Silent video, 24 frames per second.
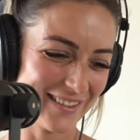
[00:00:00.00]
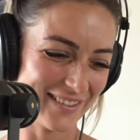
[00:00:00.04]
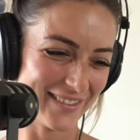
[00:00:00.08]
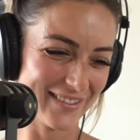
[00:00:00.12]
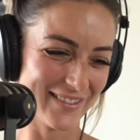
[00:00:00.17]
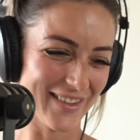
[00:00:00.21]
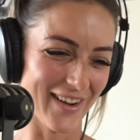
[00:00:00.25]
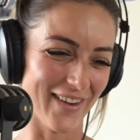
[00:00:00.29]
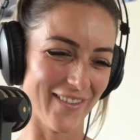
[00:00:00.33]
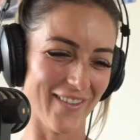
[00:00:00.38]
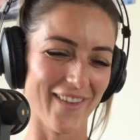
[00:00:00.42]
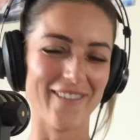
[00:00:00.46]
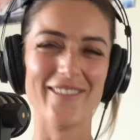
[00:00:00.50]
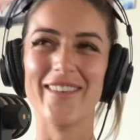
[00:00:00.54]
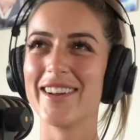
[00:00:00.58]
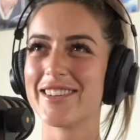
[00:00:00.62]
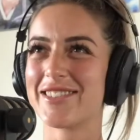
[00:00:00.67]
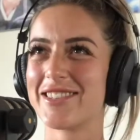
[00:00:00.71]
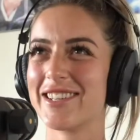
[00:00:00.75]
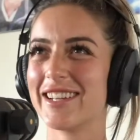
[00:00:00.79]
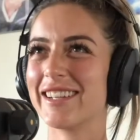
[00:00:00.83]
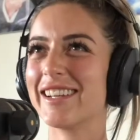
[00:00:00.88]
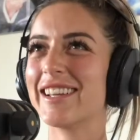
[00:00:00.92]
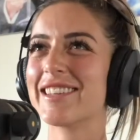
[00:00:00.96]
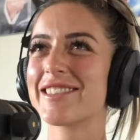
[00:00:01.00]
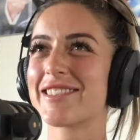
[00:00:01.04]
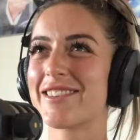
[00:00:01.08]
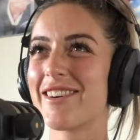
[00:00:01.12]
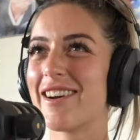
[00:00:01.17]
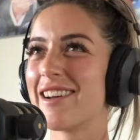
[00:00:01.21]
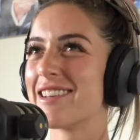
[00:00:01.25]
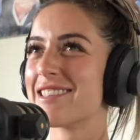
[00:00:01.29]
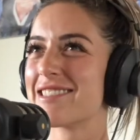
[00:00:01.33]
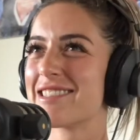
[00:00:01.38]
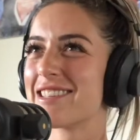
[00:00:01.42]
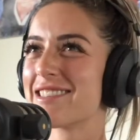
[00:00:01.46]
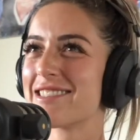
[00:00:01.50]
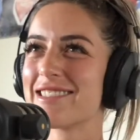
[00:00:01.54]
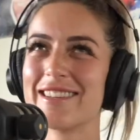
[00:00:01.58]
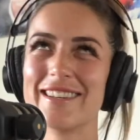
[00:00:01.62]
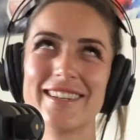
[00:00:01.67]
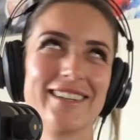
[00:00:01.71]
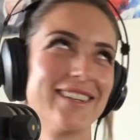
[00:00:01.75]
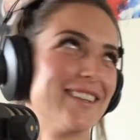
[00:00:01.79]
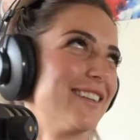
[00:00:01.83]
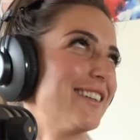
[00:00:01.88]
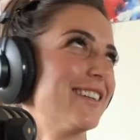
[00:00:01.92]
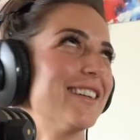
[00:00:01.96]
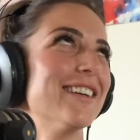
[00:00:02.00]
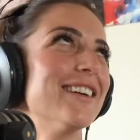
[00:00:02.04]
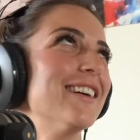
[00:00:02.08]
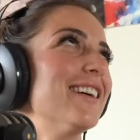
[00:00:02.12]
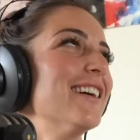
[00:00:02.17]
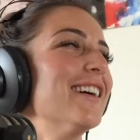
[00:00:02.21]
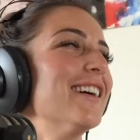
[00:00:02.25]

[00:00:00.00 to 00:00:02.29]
With no one watching. It's crazy, isn't it?